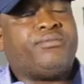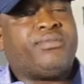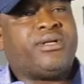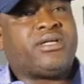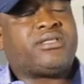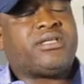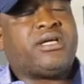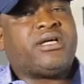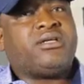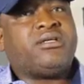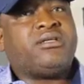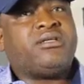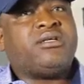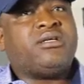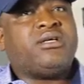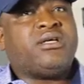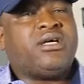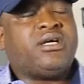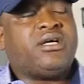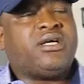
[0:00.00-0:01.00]
Brechta
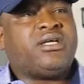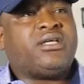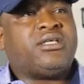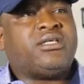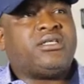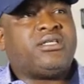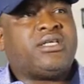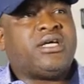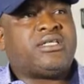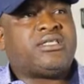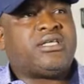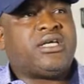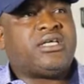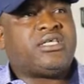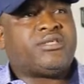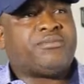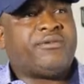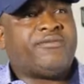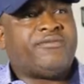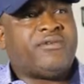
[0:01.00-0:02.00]
in that
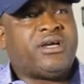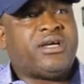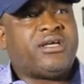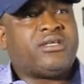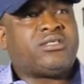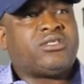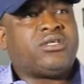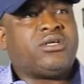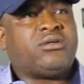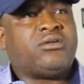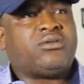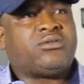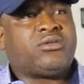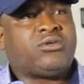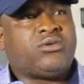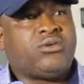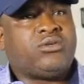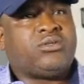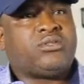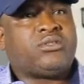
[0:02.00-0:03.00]
SPVI's
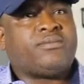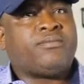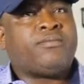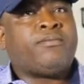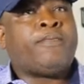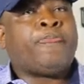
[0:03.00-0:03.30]
course.